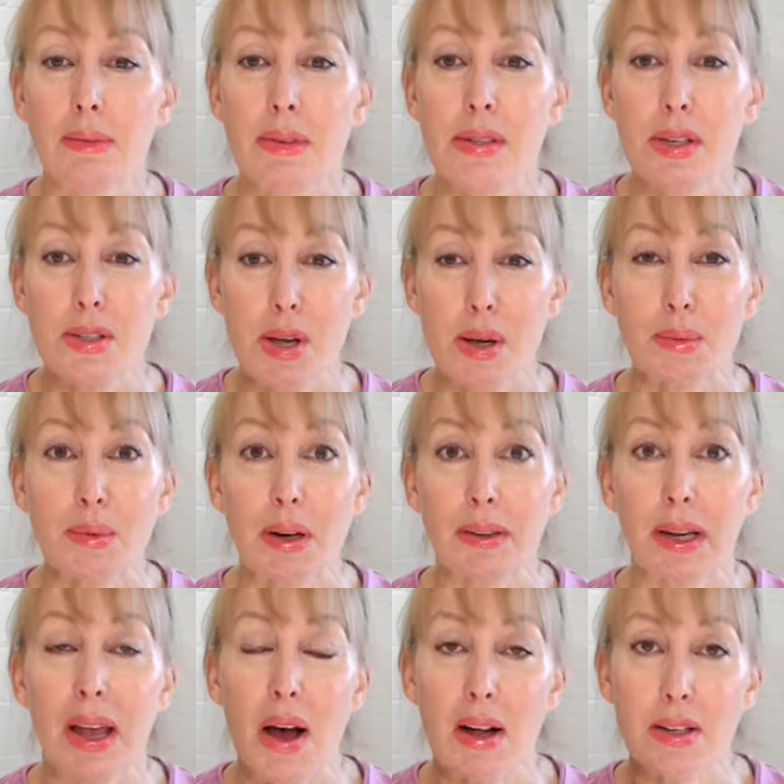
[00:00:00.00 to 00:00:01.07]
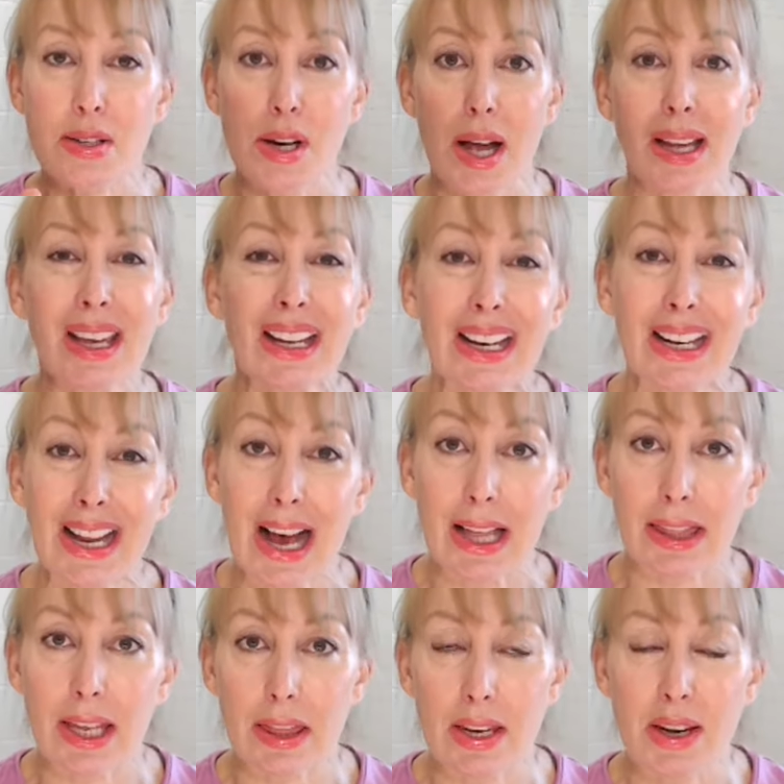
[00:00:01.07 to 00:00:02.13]
So don't worry, I'll try and get it
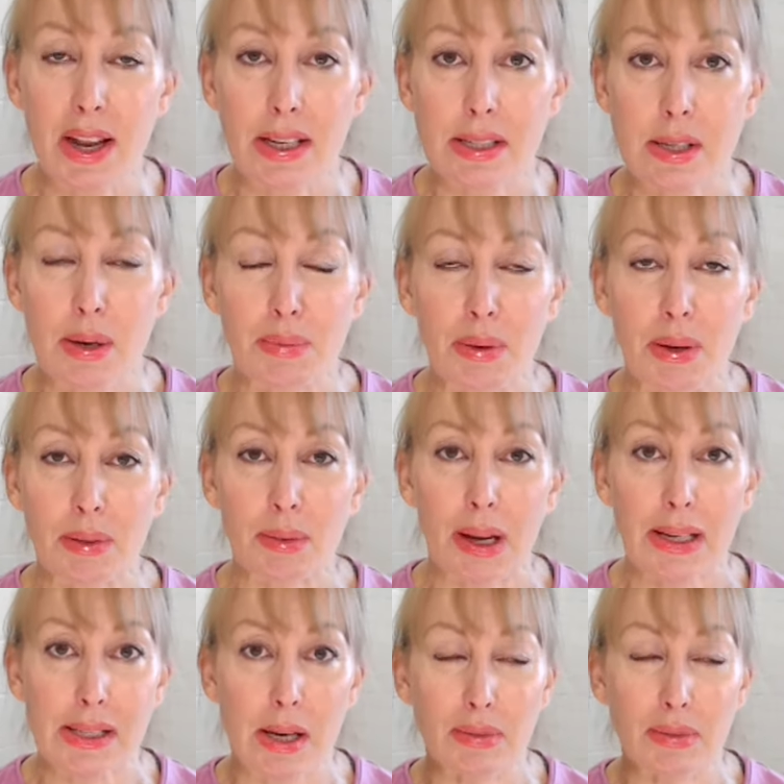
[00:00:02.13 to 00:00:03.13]
out there in the next couple of weeks.